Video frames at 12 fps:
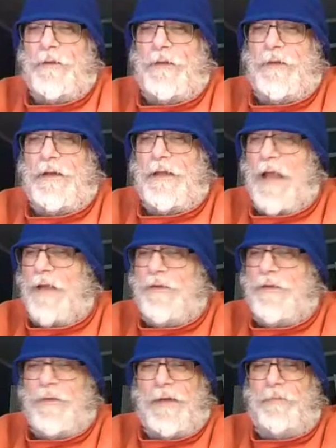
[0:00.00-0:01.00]
She did not
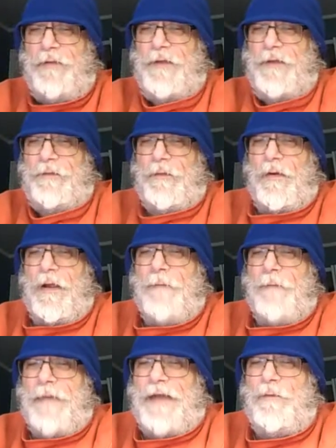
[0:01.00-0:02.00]
do any press for uh,
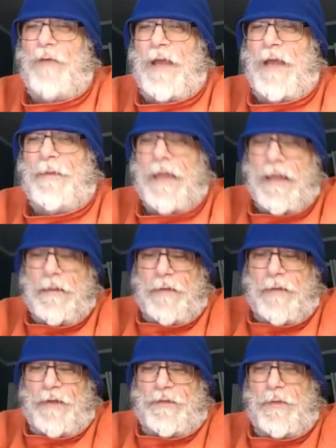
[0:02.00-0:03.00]
Madame Web
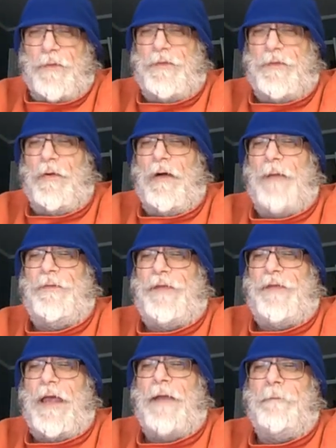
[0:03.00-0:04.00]
because she was so
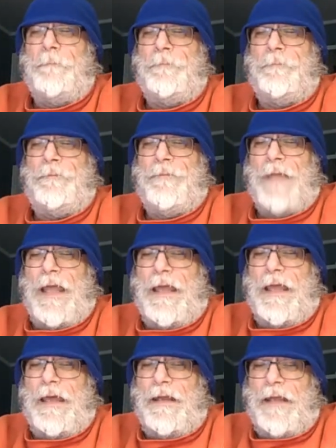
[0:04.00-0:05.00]
upset
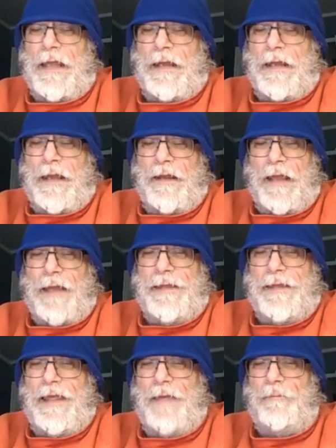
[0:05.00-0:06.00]
and and I I
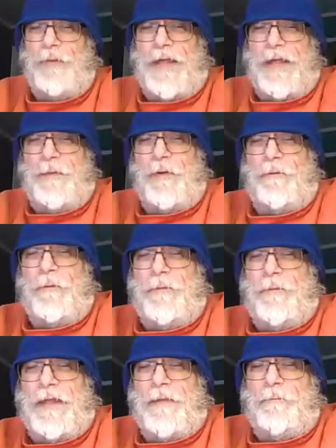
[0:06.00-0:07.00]
can't blame her for
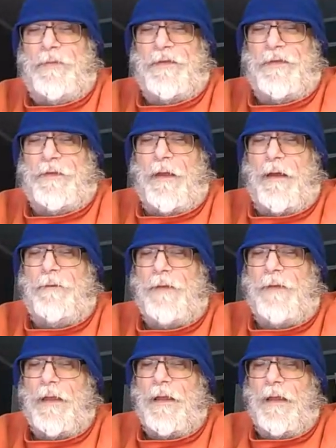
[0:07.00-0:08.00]
being pissed off
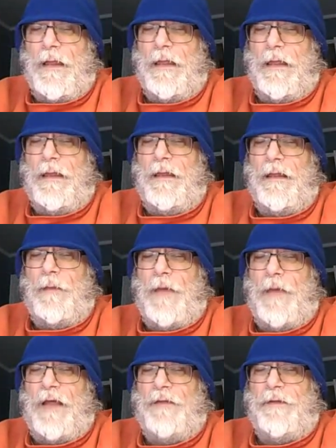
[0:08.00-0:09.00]
and
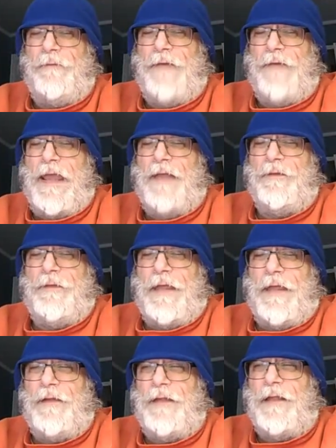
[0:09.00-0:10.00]
about the fans
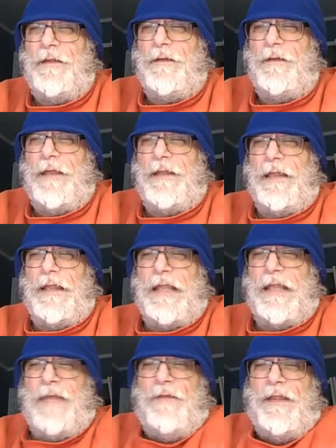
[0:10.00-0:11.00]
that didn't that
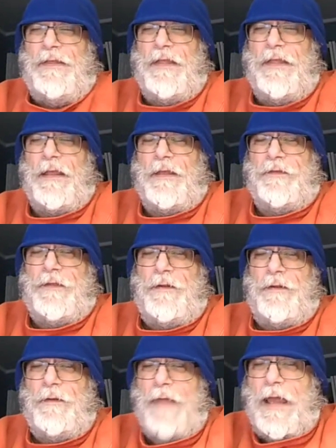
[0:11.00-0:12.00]
didn't even
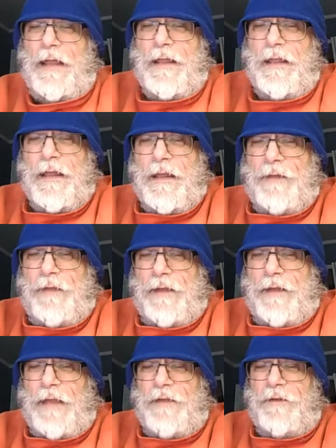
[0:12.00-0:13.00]
consider that. It's
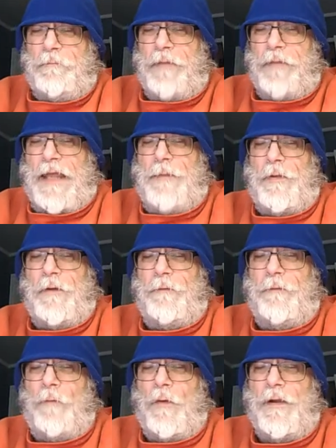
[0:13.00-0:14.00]
like they just blamed her
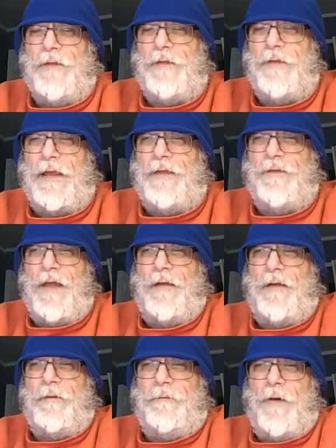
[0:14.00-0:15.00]
for it, and it's like it's not
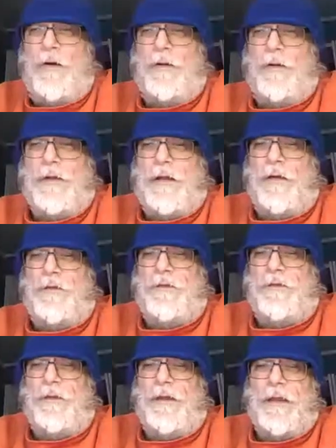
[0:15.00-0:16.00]
her fault. You know,
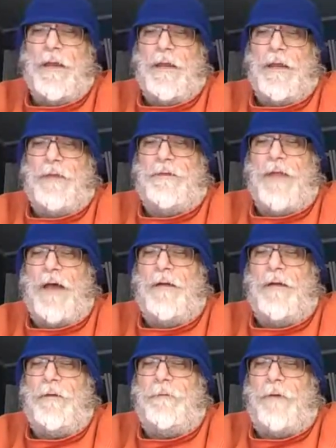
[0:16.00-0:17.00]
it's it's not
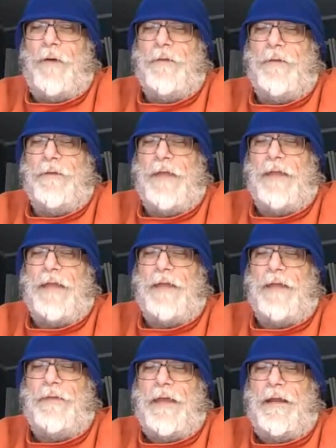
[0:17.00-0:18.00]
her fault that they,
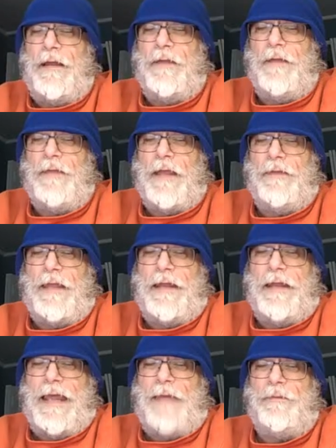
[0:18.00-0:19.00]
that that uh, that
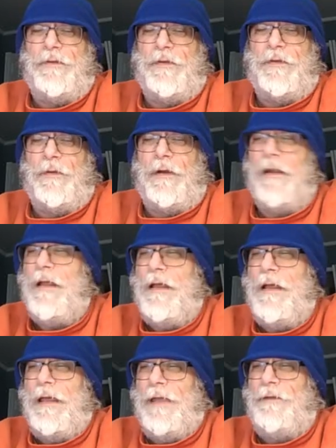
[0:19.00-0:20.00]
that happened to her.
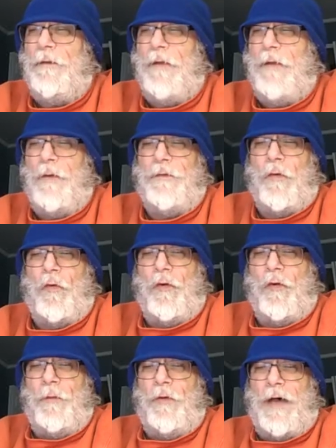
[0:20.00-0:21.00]
It's a it was a
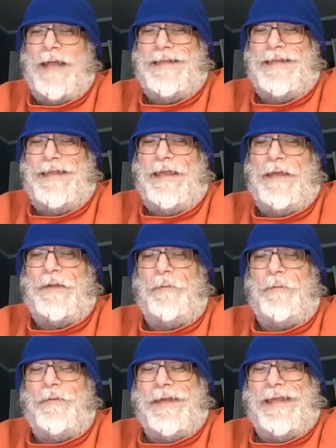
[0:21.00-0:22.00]
horrible idea to
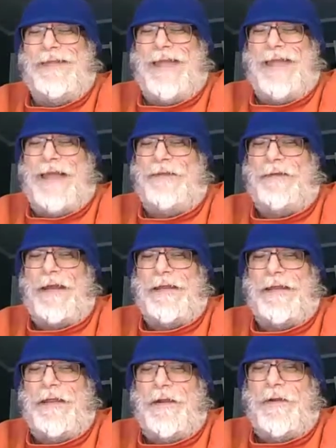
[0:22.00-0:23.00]
bring in that
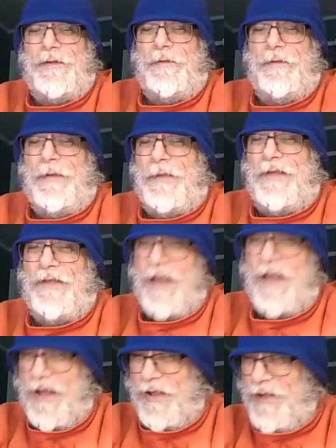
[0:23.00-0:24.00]
side character in because
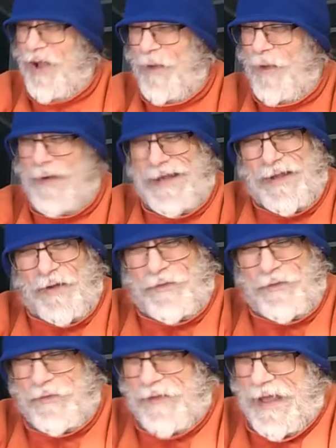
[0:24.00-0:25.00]
nobody
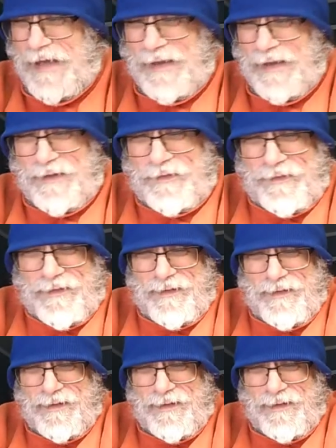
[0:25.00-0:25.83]
knows who that is.